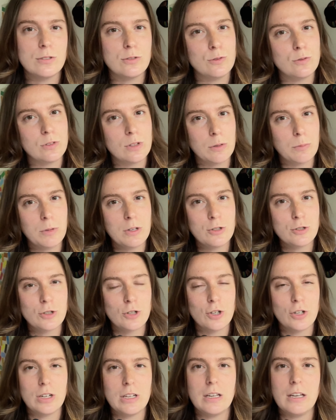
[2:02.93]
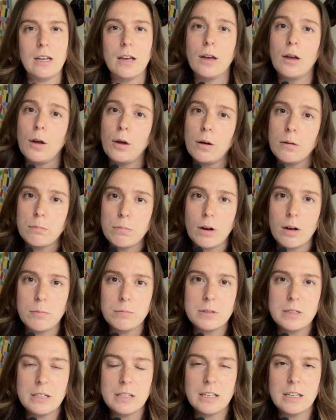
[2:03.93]
is using Midjourney,
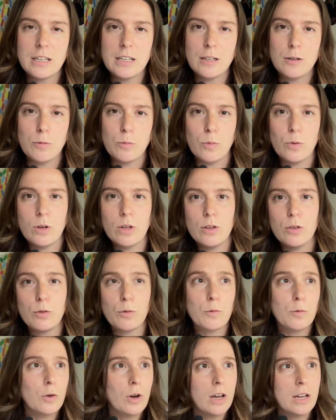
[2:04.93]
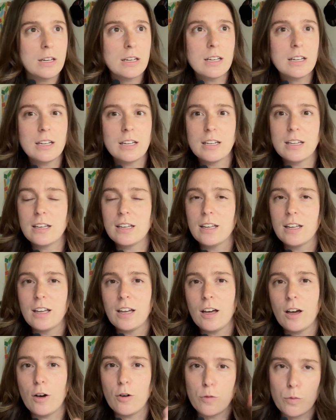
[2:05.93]
prompting it with writing
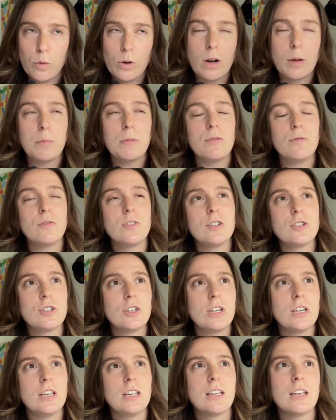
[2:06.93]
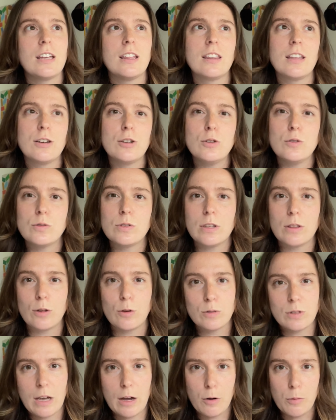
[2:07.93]
of what I'm envisioning, and then using
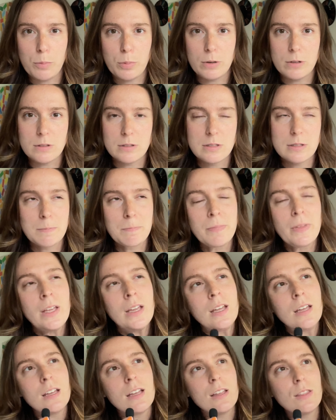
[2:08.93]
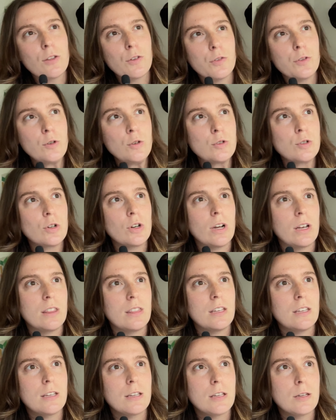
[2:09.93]
those outputs. In the future, I
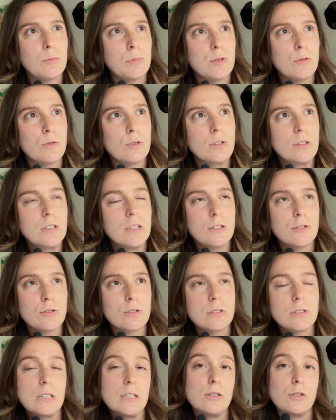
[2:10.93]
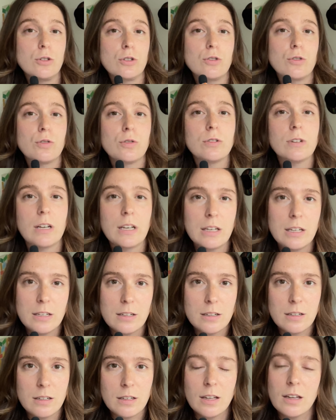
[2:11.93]
think it could be really interesting to
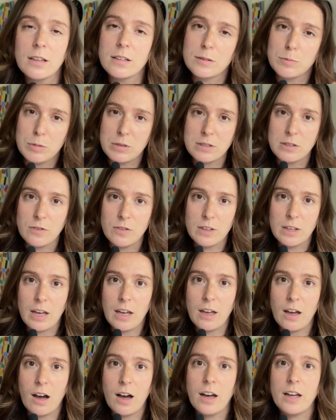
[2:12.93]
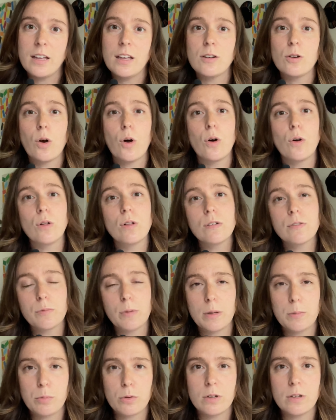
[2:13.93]
train a specific AI on all of
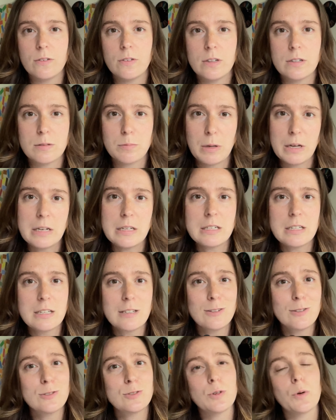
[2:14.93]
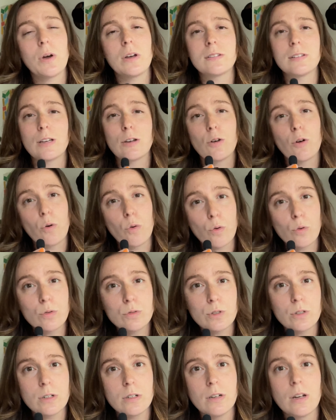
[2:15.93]
my previous paintings. So as I grow
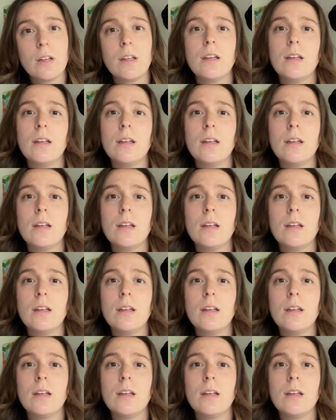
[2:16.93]
older